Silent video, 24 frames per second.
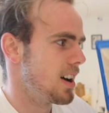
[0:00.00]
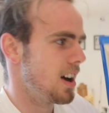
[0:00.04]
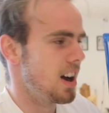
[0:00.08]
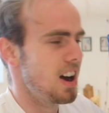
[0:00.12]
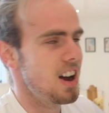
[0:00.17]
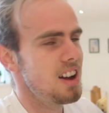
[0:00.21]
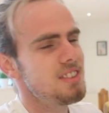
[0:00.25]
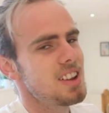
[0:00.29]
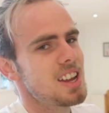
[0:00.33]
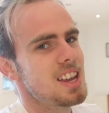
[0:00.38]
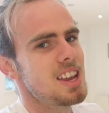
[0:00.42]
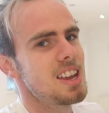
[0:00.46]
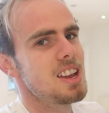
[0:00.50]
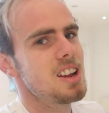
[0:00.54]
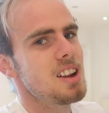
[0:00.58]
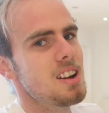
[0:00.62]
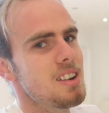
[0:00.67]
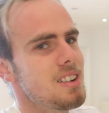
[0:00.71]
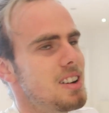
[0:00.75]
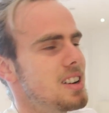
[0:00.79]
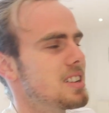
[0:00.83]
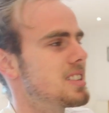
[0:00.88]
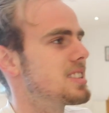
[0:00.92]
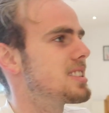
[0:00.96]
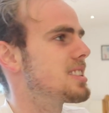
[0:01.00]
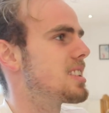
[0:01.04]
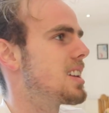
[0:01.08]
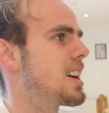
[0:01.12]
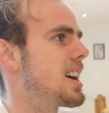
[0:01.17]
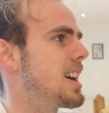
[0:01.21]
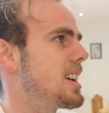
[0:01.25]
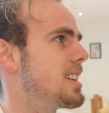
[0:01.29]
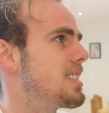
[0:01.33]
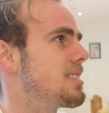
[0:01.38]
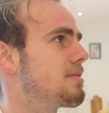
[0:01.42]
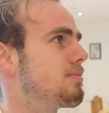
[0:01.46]
Over here, it's
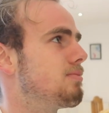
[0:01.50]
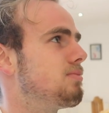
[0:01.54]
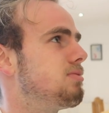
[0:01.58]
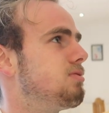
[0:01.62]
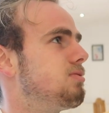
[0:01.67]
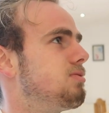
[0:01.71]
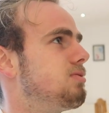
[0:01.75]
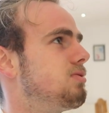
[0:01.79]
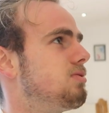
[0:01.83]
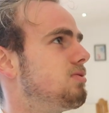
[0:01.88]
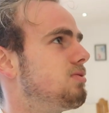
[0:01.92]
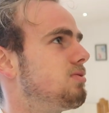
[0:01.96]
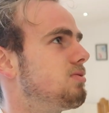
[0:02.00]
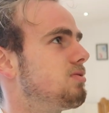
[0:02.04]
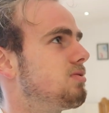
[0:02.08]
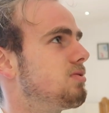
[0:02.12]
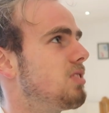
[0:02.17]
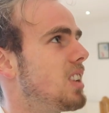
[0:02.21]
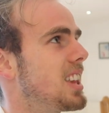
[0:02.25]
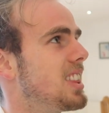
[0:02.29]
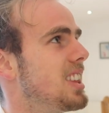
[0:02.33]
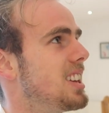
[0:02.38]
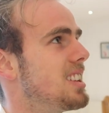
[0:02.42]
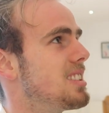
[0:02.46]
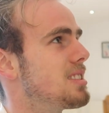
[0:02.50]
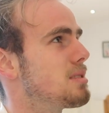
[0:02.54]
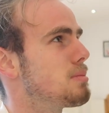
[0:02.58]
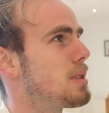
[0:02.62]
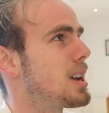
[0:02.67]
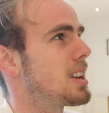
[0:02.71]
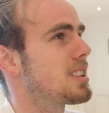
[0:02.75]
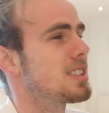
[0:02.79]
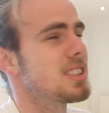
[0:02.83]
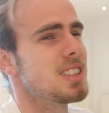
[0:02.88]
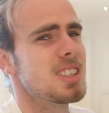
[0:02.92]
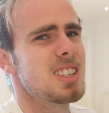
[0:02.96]
like, I think it's
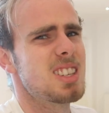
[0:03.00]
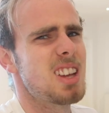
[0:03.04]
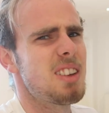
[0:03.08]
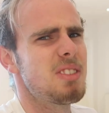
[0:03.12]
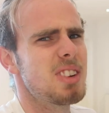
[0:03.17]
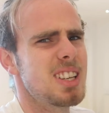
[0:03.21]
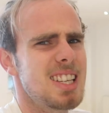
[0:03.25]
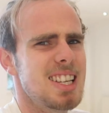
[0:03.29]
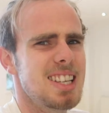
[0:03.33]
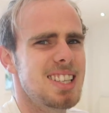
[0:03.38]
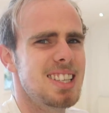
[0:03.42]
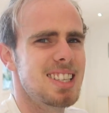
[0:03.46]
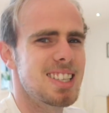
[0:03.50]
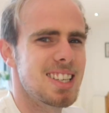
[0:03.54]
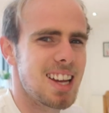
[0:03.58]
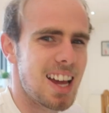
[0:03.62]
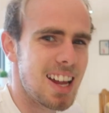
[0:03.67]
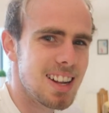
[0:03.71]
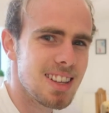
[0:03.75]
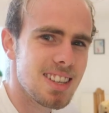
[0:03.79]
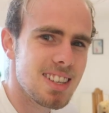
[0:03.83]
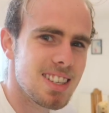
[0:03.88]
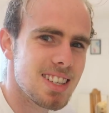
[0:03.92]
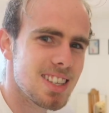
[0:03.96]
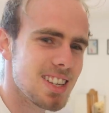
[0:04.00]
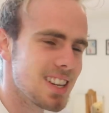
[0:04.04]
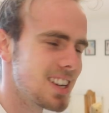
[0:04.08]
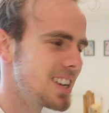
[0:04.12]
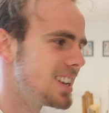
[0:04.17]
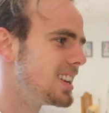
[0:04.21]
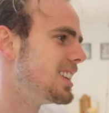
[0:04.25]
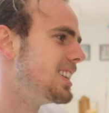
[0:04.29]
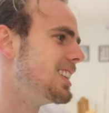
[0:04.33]
about 70 cents.